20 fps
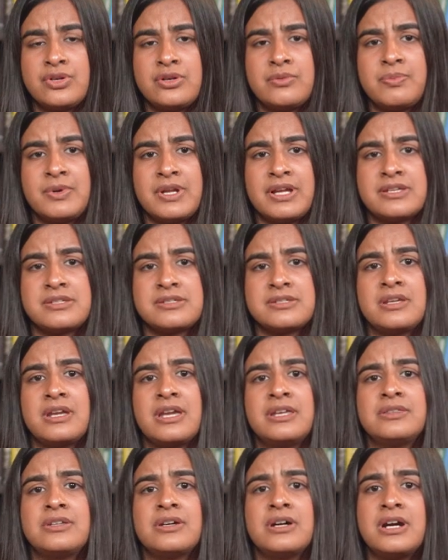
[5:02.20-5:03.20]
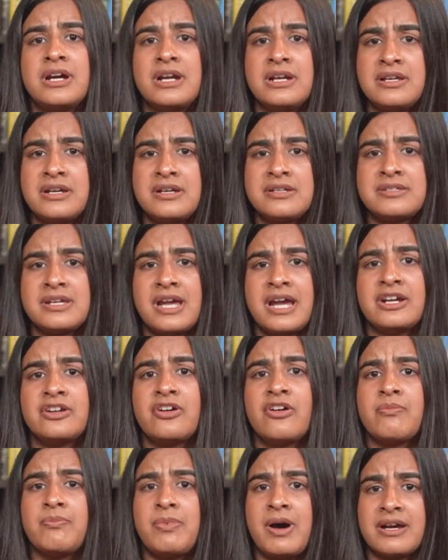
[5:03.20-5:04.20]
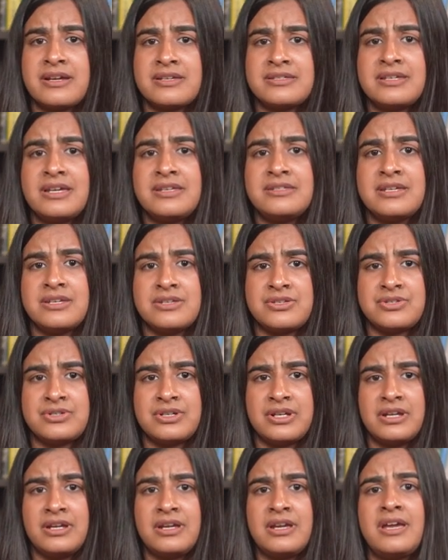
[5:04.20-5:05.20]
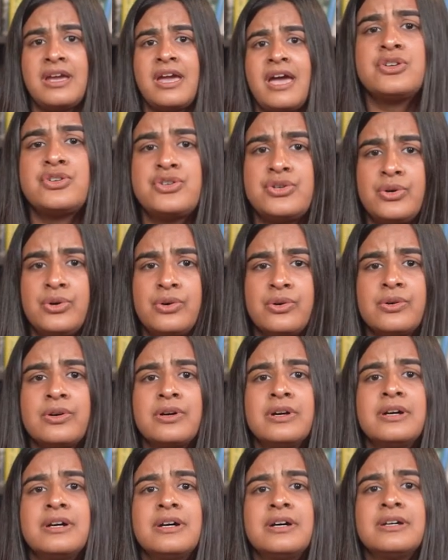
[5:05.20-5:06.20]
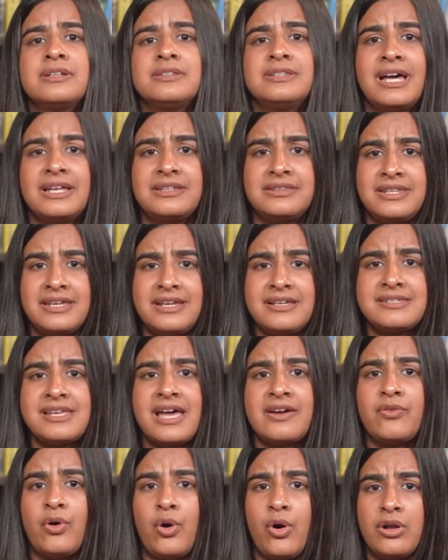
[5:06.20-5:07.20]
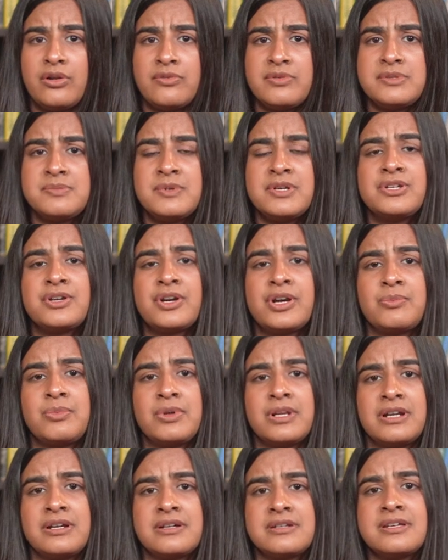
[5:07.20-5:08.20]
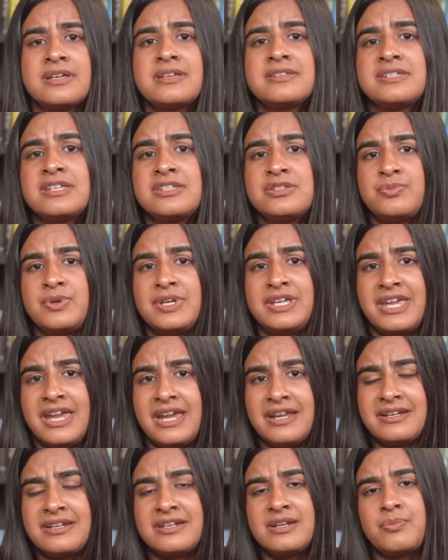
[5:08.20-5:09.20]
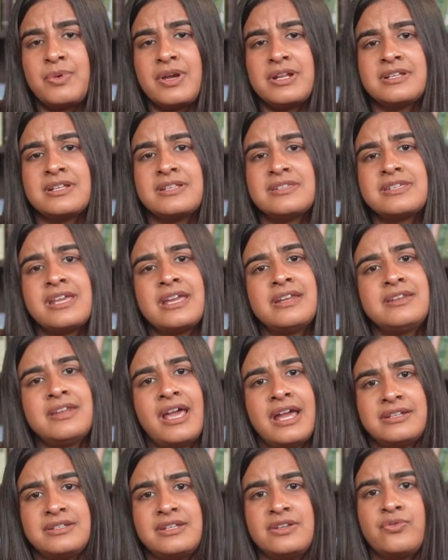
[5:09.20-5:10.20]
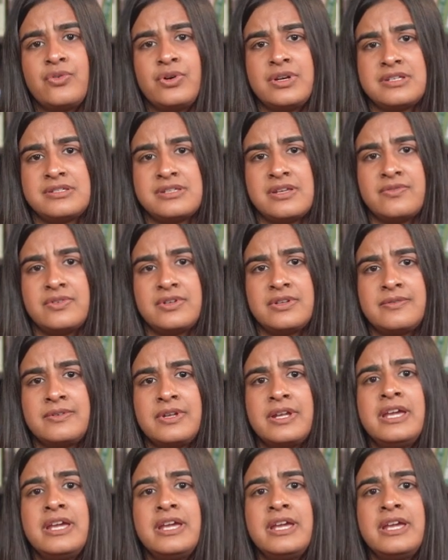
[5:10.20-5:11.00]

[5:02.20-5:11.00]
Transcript: took place in the earlier side of Pakistan's history, show that things have always been turbulent since we gained independence in 1947.